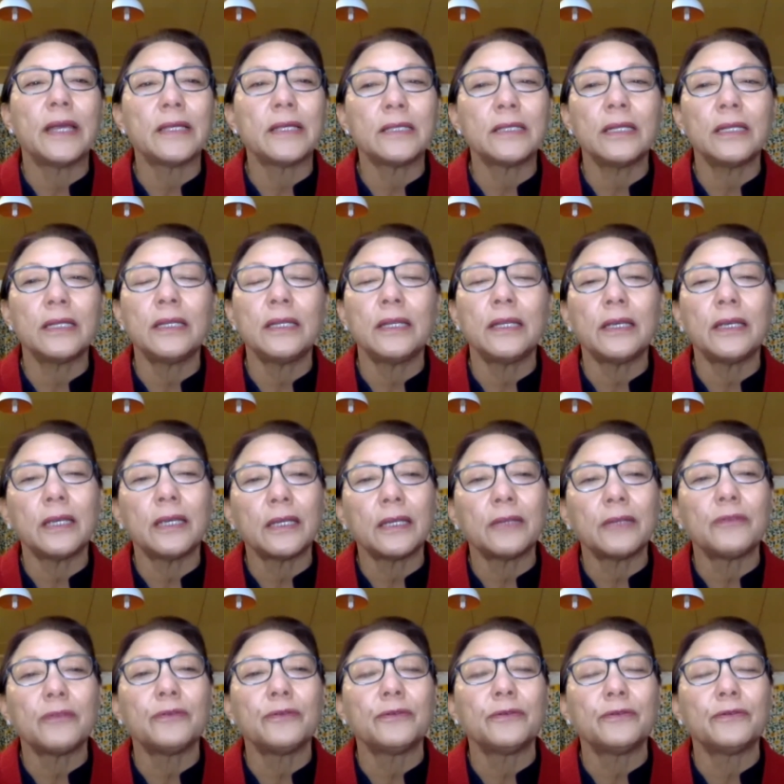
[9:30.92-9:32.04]
as in,
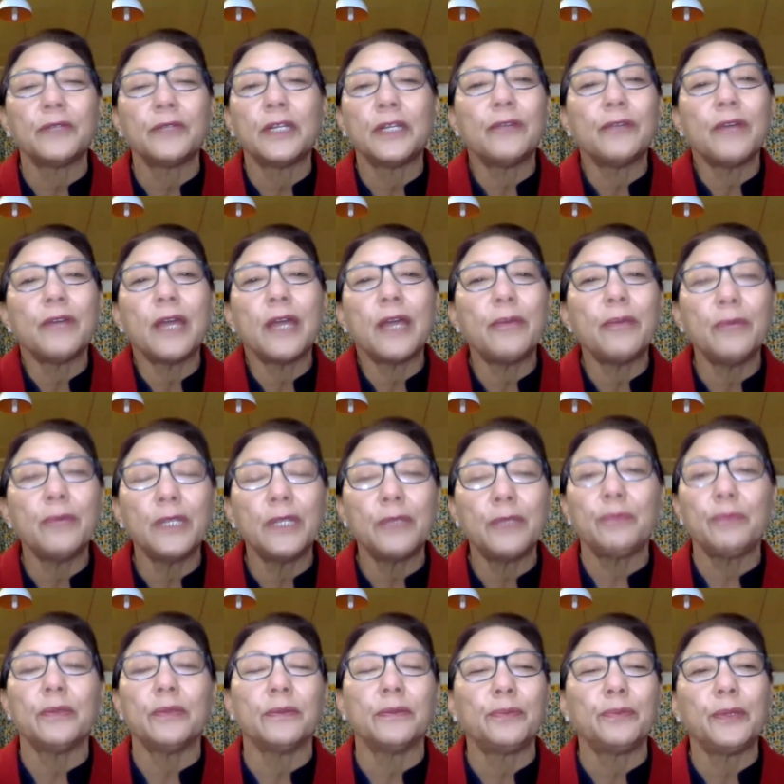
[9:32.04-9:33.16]
whenever I
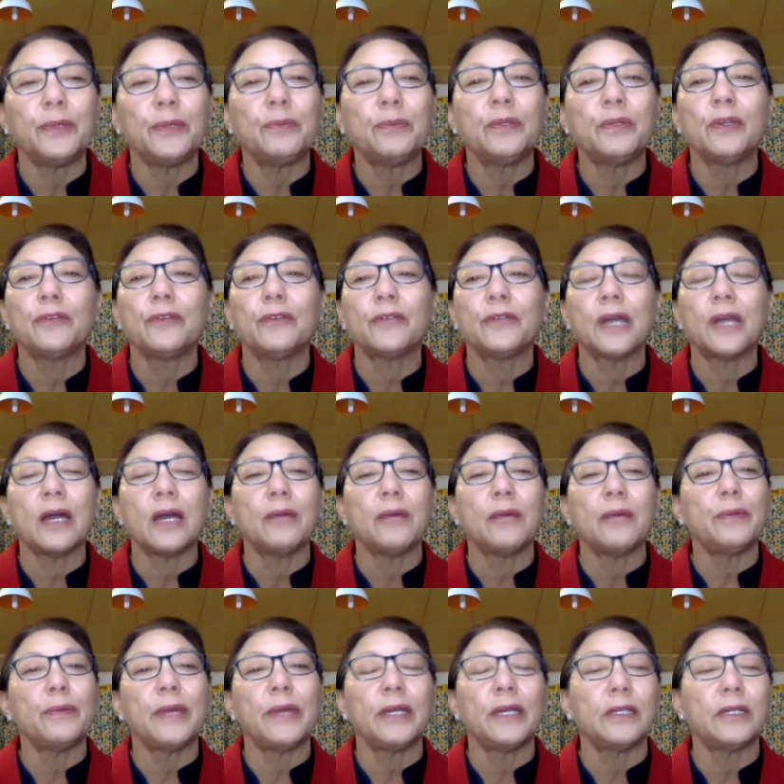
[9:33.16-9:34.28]
meet people of the
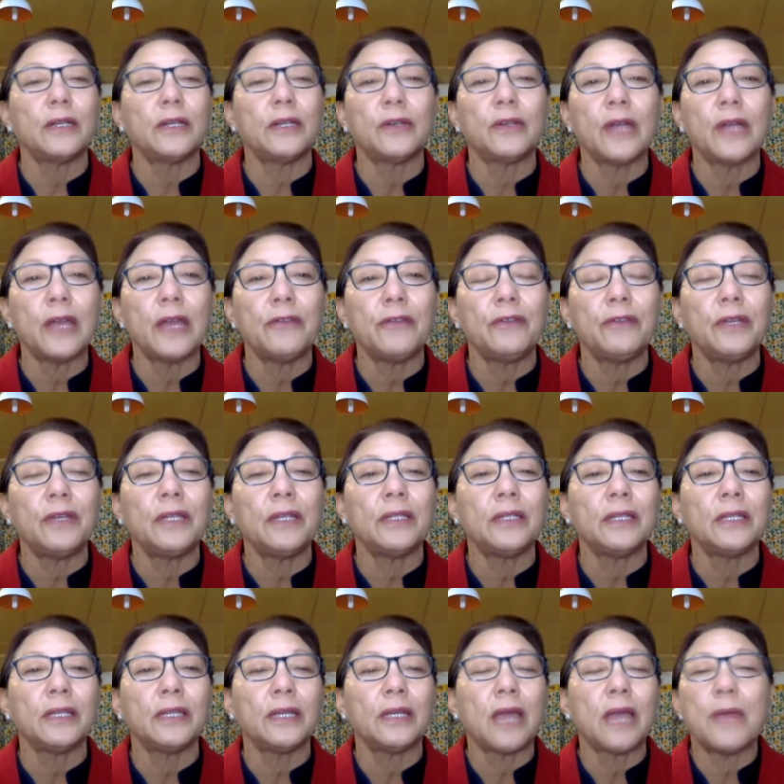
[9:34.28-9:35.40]
army background, I feel
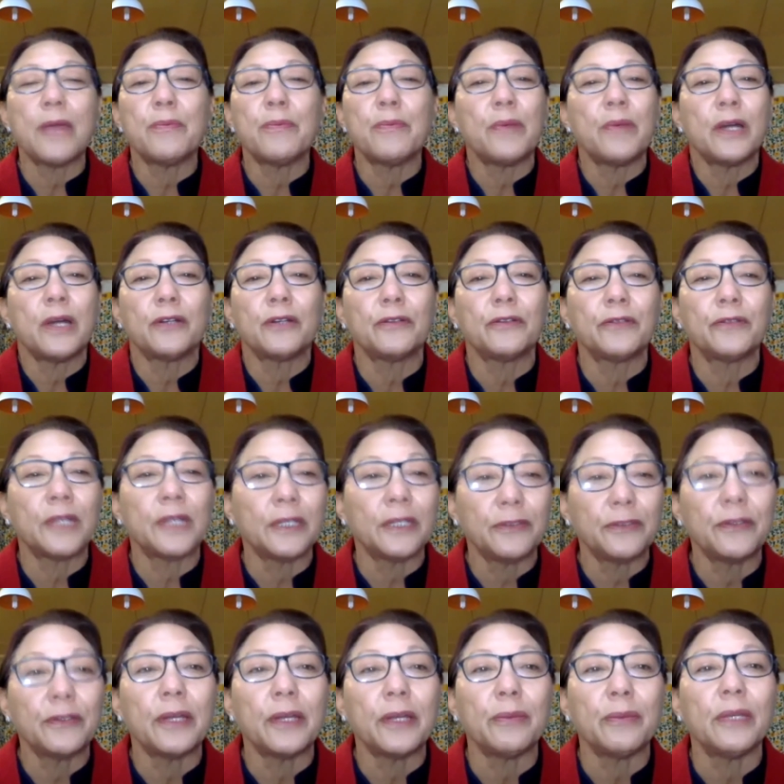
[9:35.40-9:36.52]
that, yeah, I'm part of
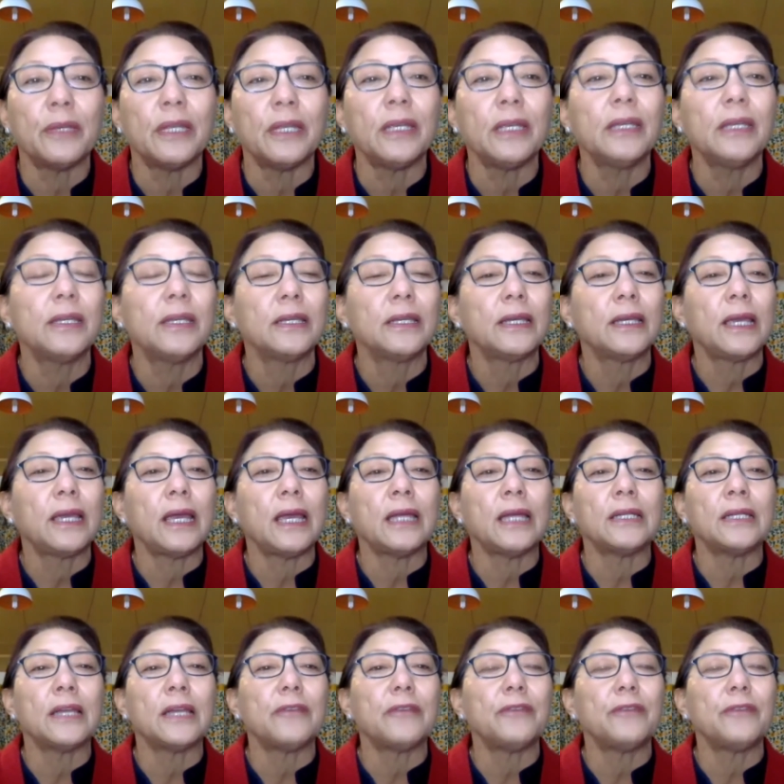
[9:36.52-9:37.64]
that family,
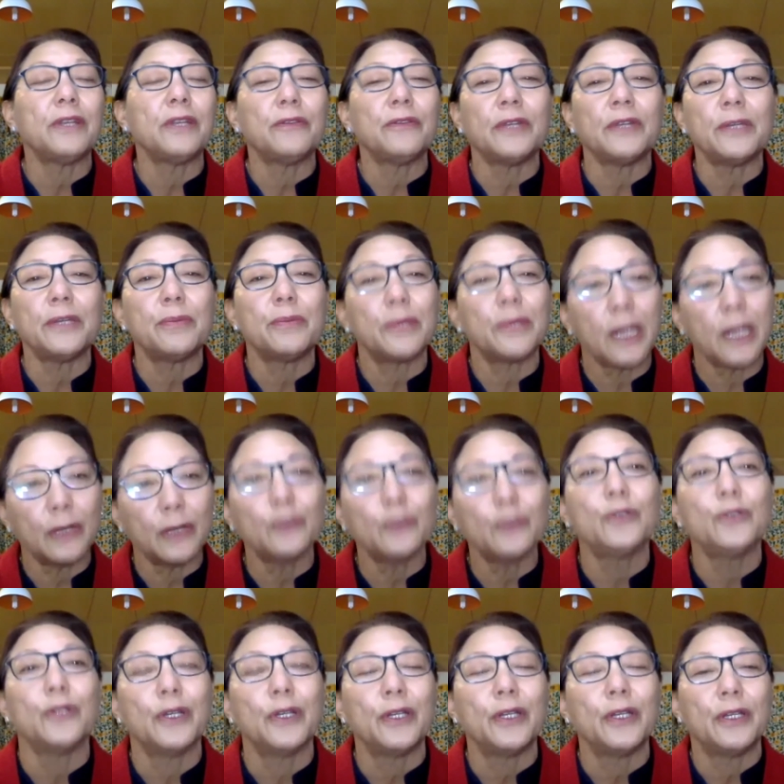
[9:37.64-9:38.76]
and I feel very
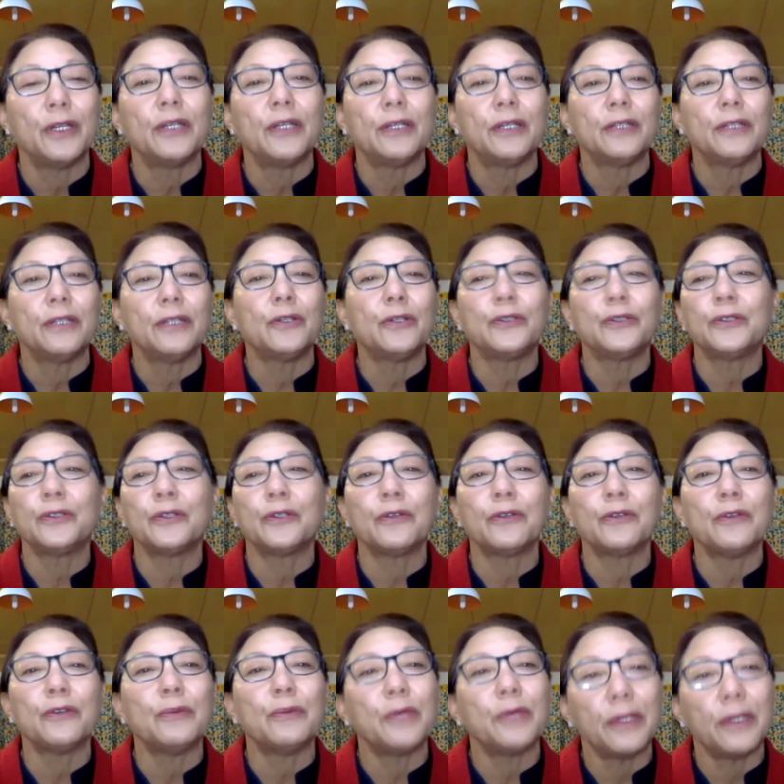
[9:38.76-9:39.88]
proud, daughter
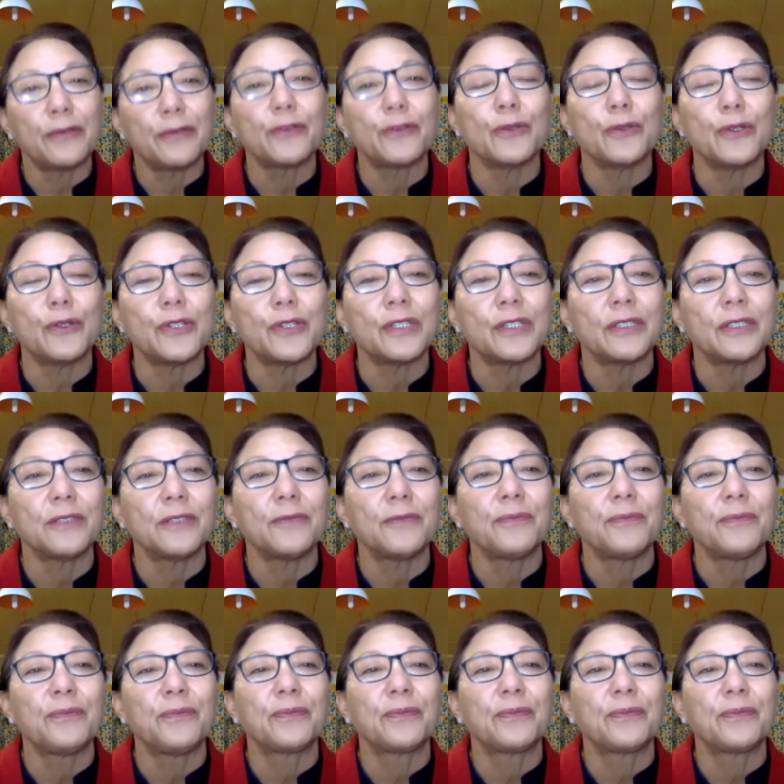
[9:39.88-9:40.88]
of a brave soldier.